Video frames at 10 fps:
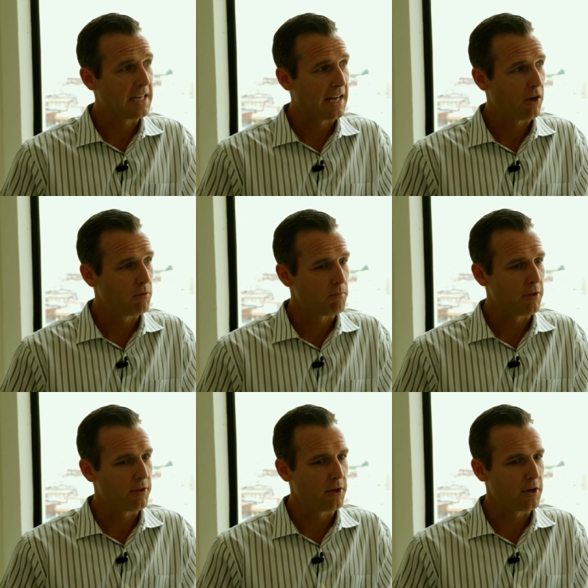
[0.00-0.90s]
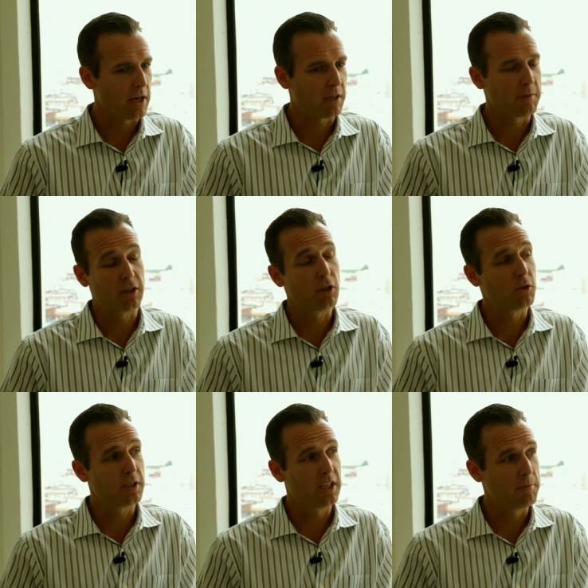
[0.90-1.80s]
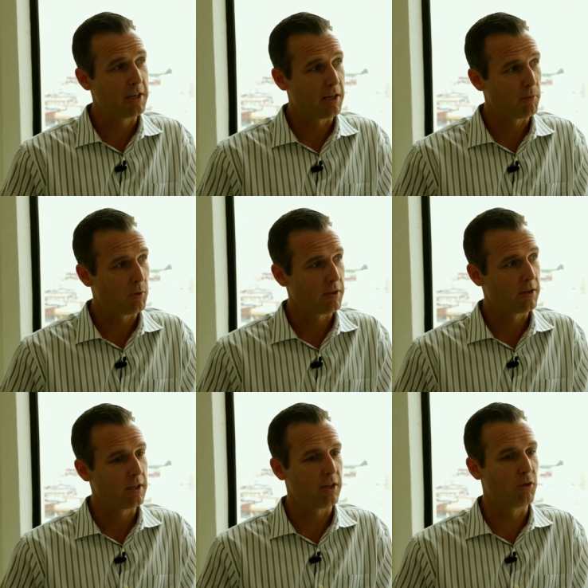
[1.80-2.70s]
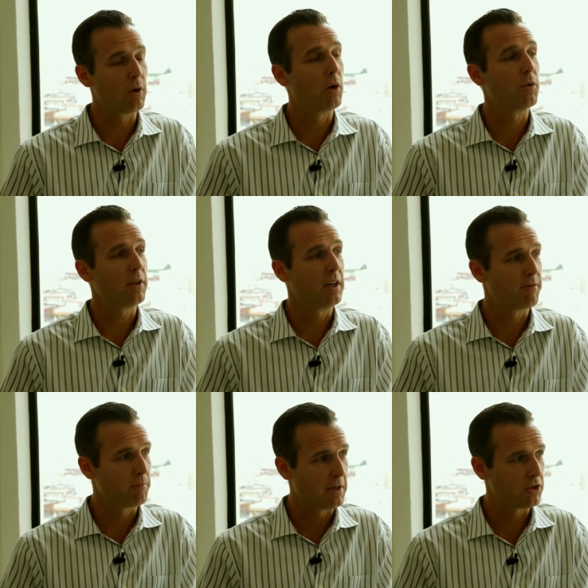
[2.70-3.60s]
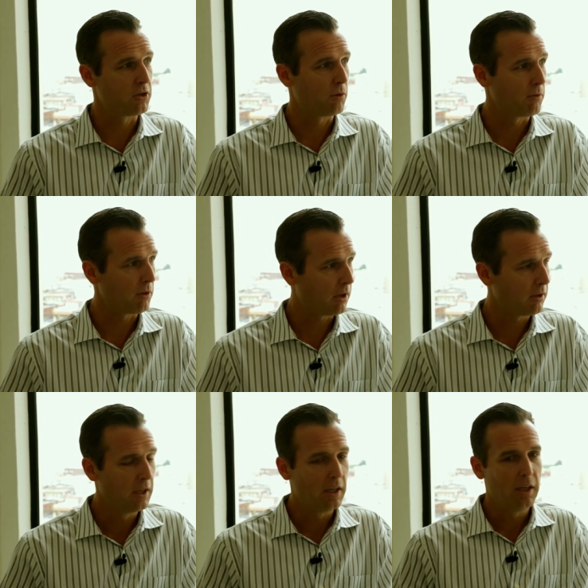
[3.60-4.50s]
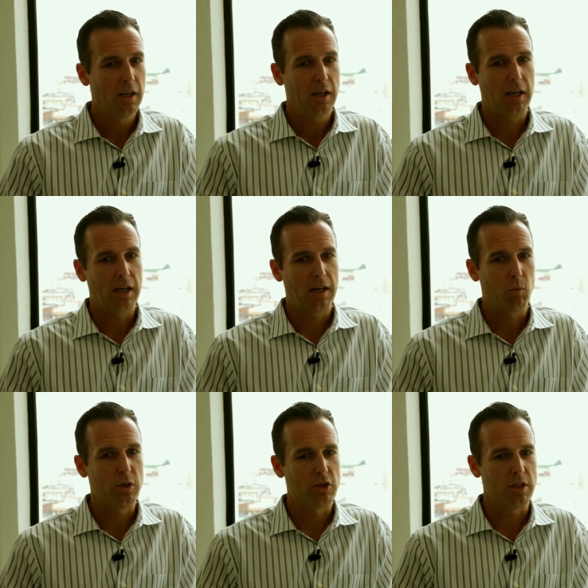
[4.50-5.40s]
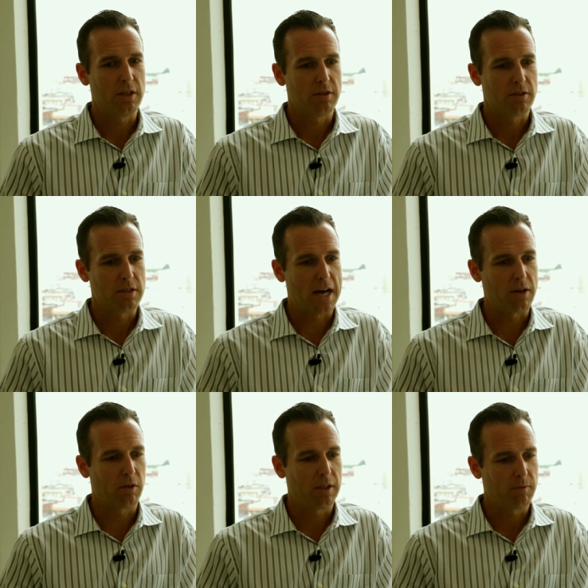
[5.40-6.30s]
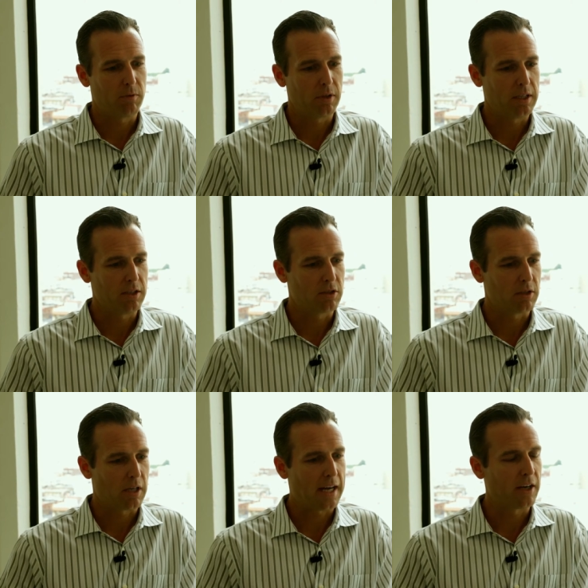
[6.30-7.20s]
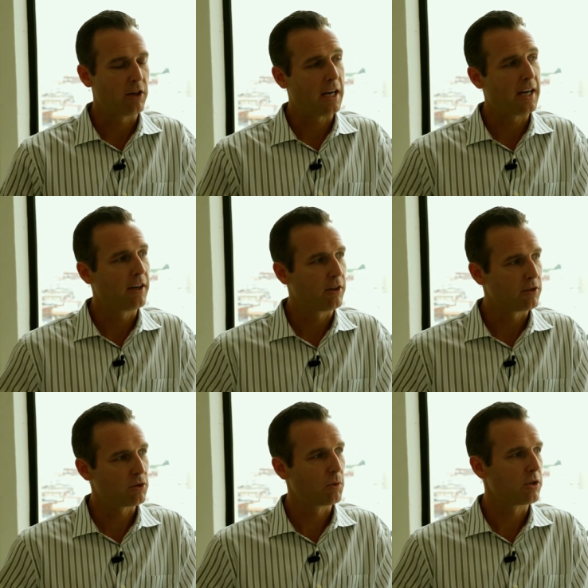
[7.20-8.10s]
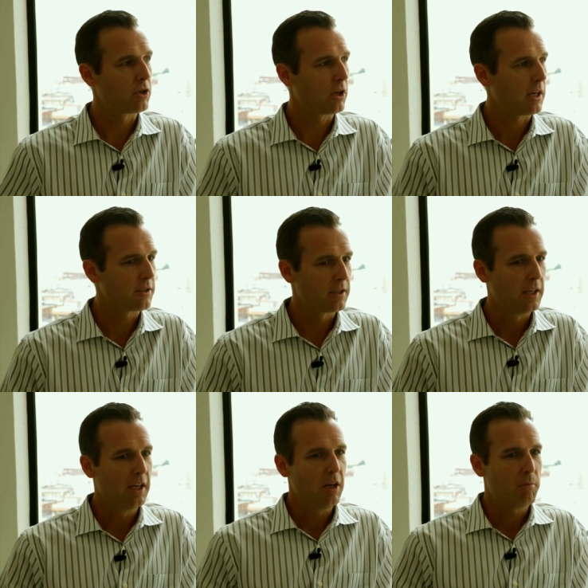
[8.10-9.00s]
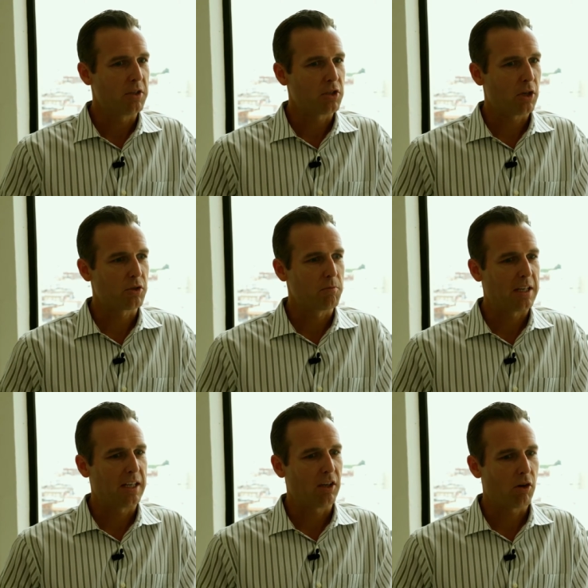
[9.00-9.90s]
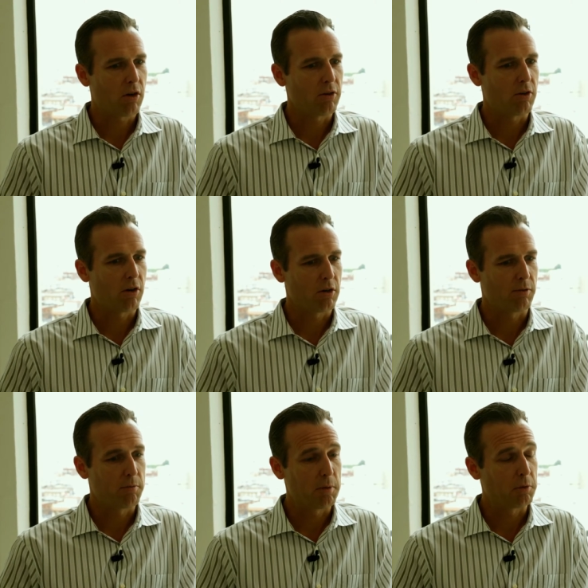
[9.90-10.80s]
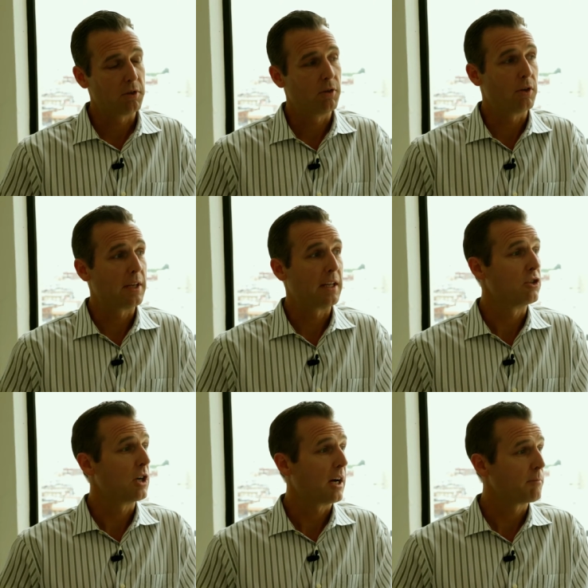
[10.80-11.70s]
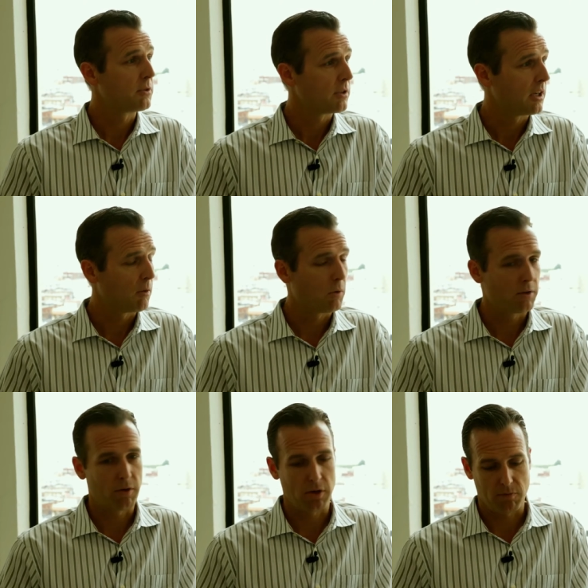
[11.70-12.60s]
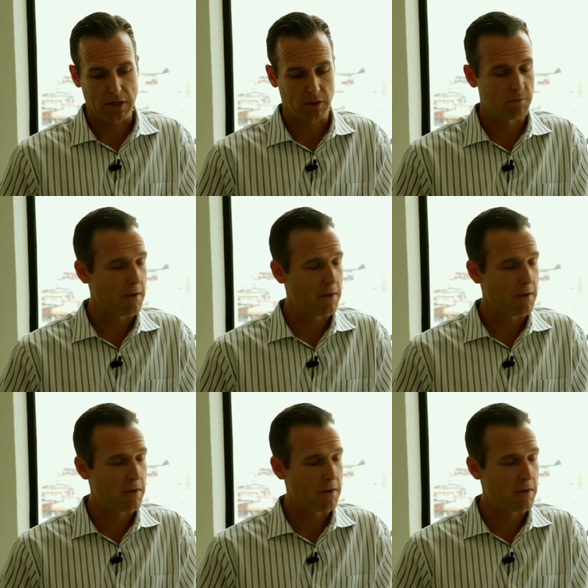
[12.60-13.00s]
down, but they're not coming close to keeping up with the growth in information overall, which is not only leading to higher and higher storage costs, but it's also making it harder and harder for people to do their daily jobs, whether they're in records